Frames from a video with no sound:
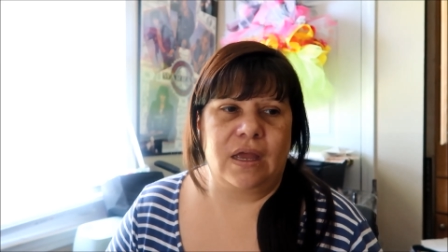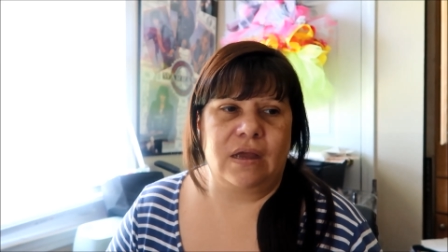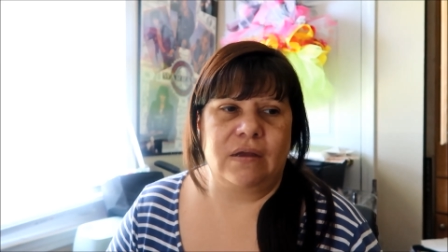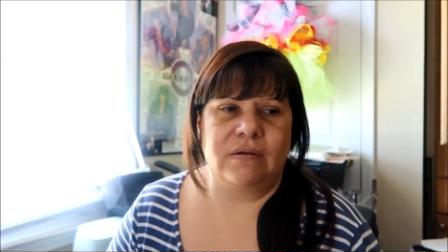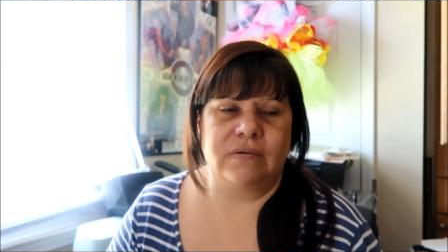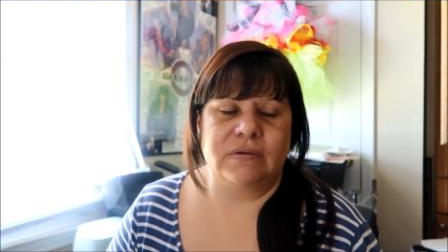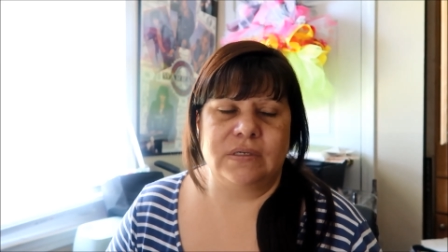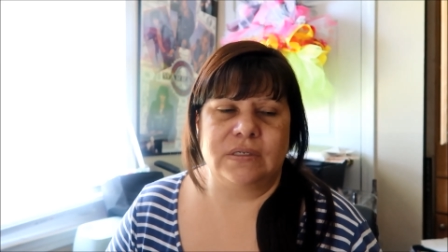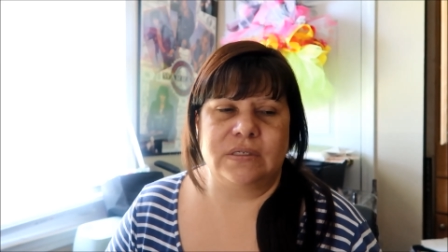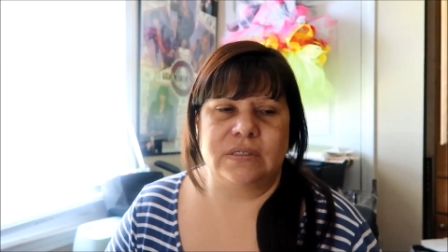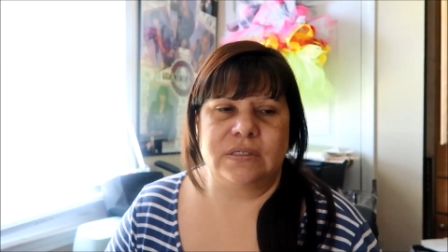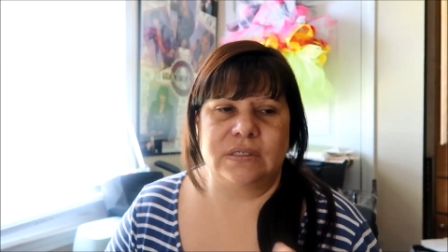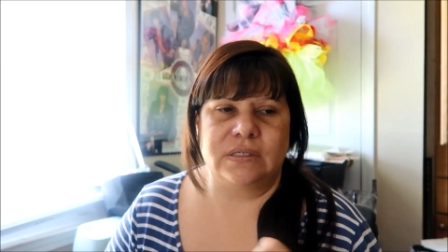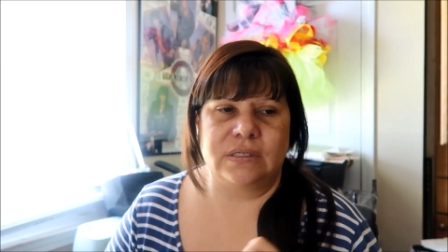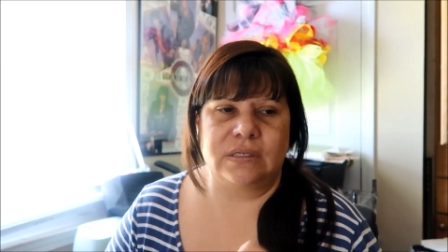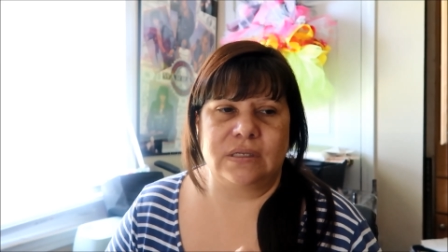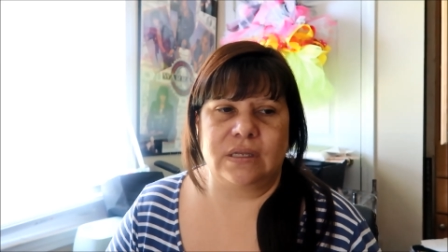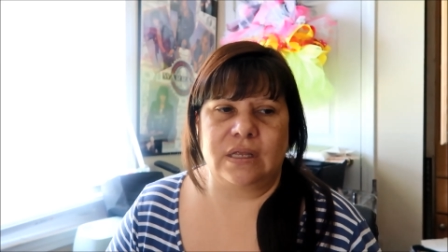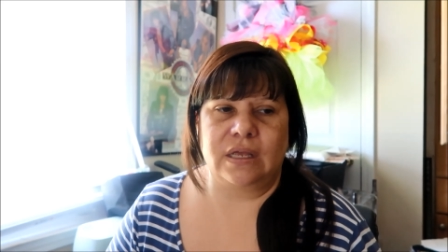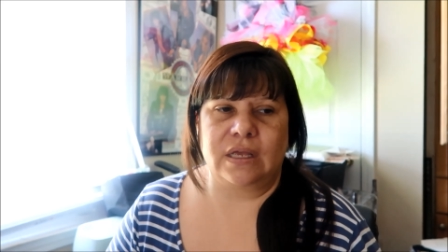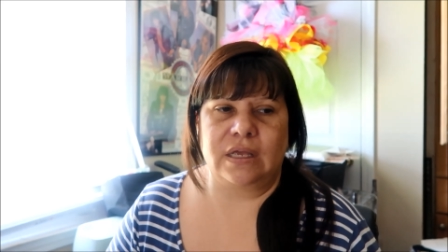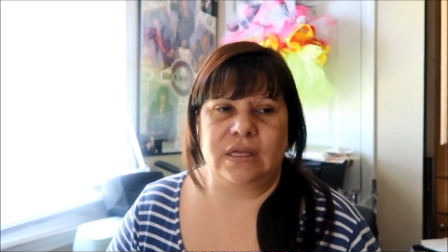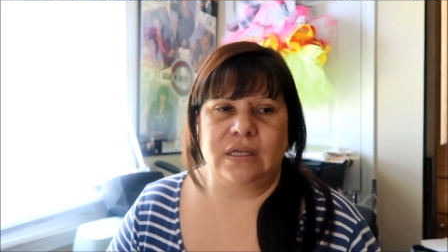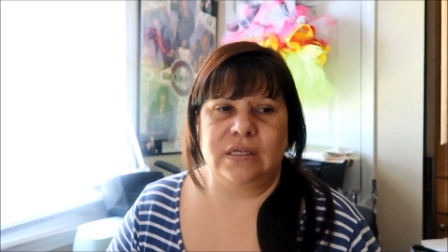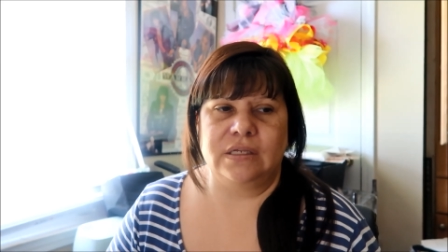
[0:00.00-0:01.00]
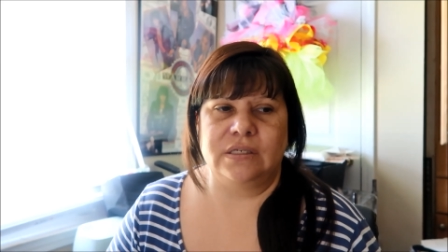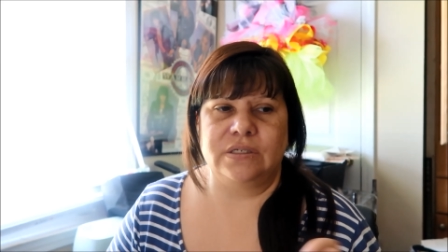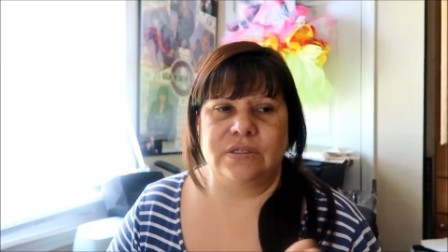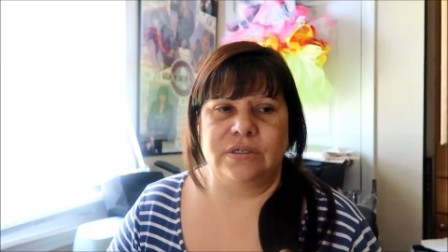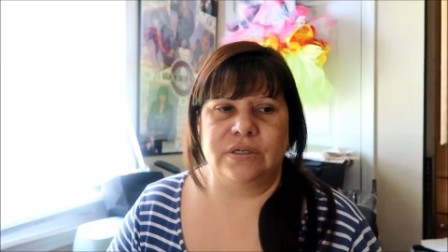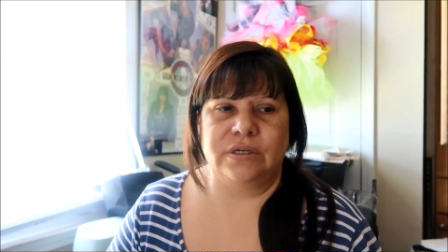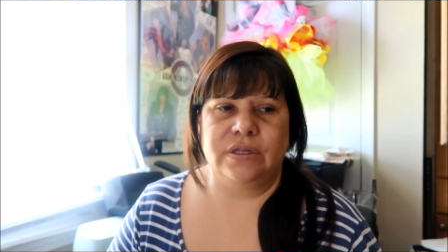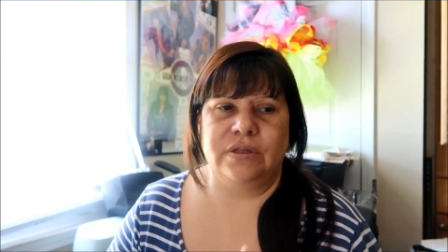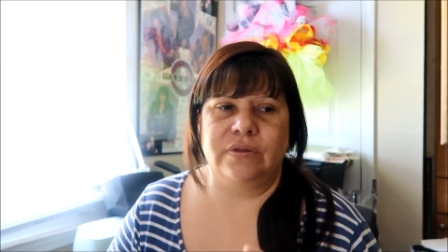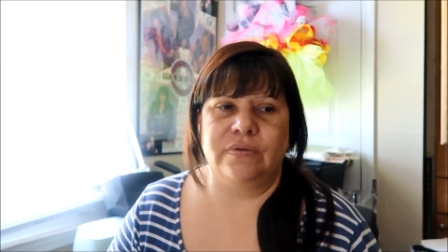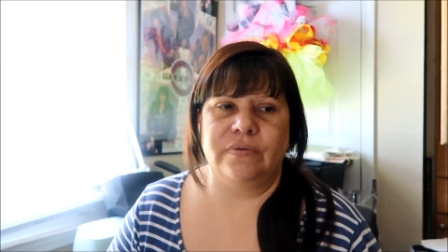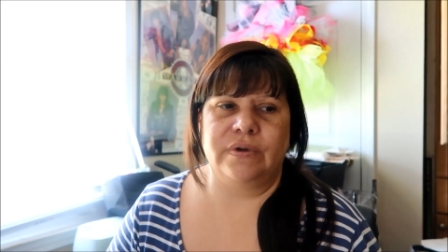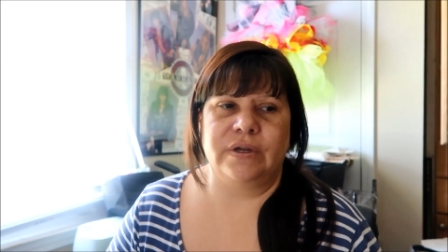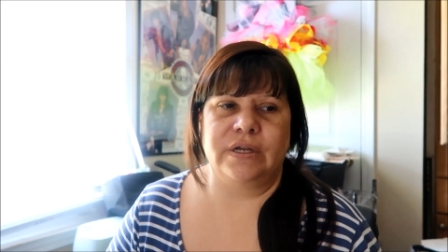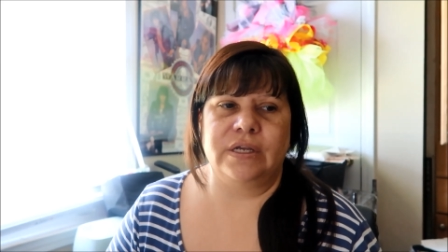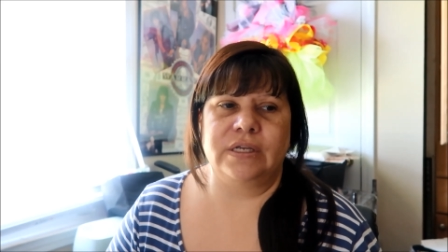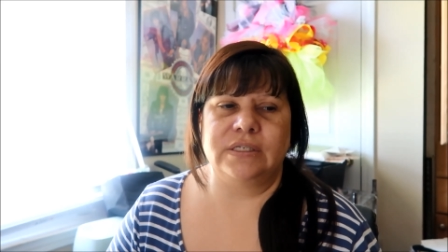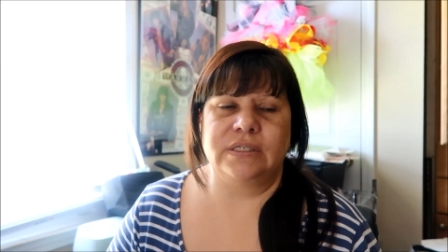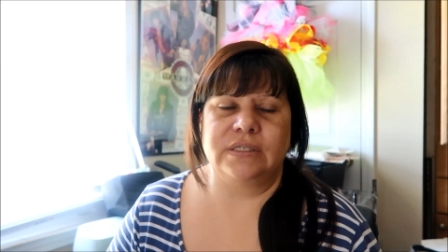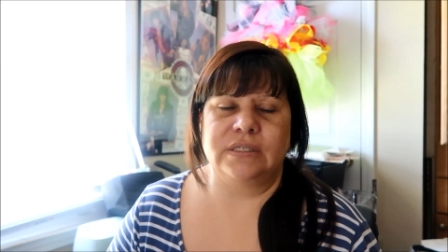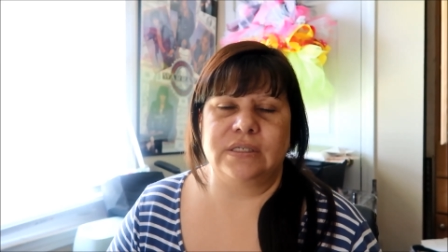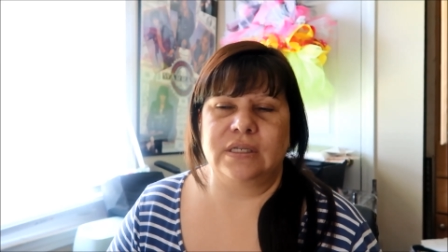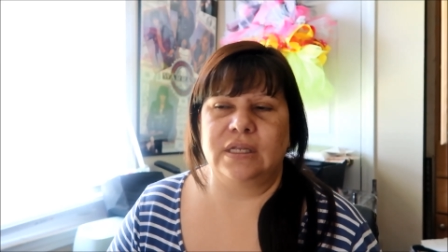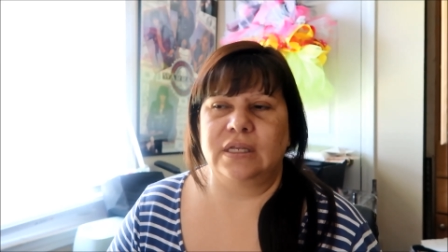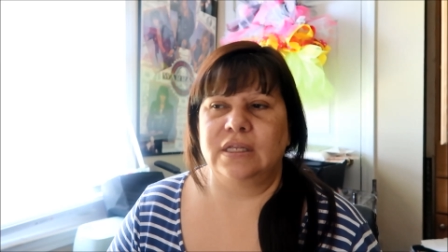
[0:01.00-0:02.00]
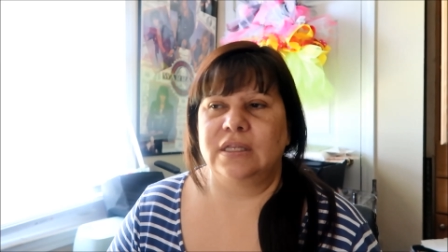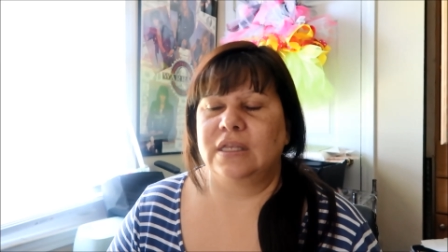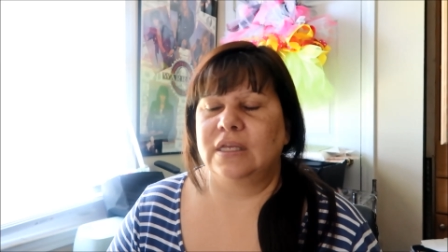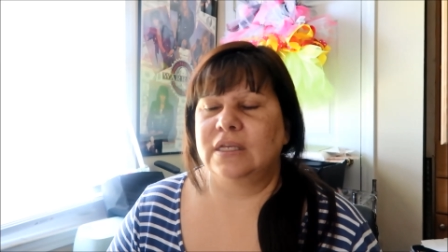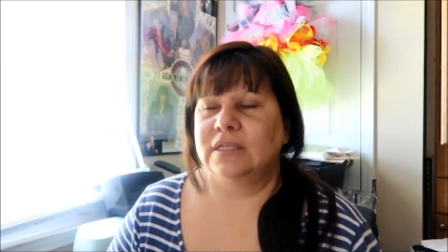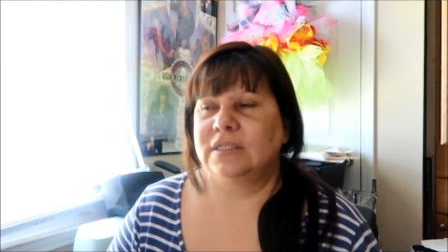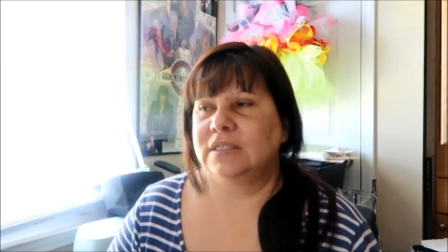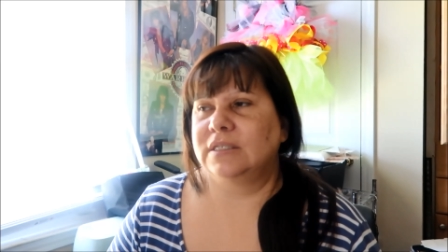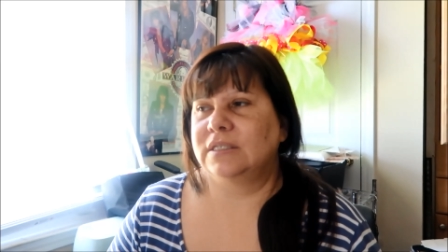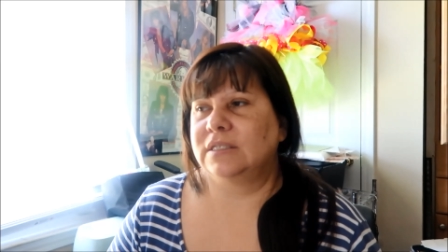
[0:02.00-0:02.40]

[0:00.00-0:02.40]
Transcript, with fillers: I was like stirred in the rice and let that